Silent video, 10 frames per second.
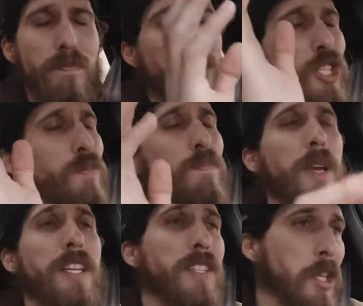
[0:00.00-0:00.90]

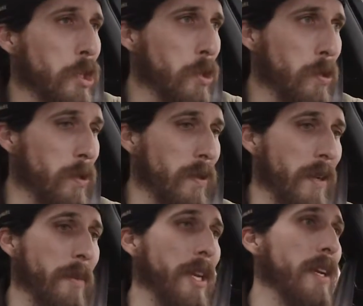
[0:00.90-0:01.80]
space galore.
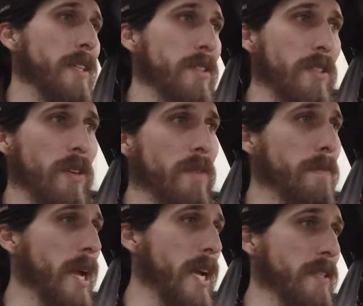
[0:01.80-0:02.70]
It is so
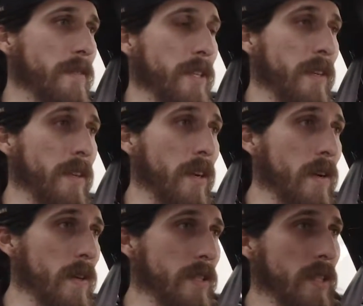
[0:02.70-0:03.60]
massive in here. The
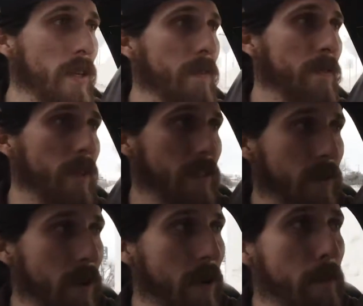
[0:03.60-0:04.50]
car itself is
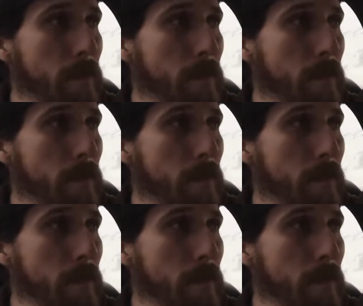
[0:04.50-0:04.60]
a